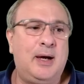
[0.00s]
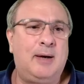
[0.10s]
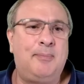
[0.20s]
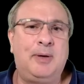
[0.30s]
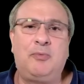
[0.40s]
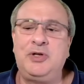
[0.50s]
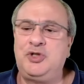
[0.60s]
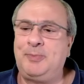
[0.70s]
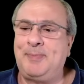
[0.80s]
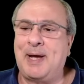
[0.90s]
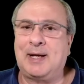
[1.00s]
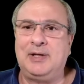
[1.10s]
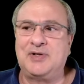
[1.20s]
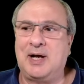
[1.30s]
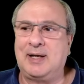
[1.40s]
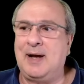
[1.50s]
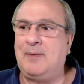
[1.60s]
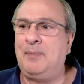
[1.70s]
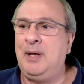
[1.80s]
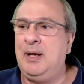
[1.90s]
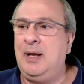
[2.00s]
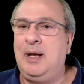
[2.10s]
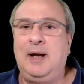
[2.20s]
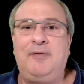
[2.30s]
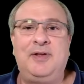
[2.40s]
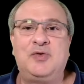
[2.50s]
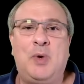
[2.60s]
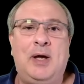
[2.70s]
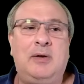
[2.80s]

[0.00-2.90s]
But we should be back on track now. Everything's well.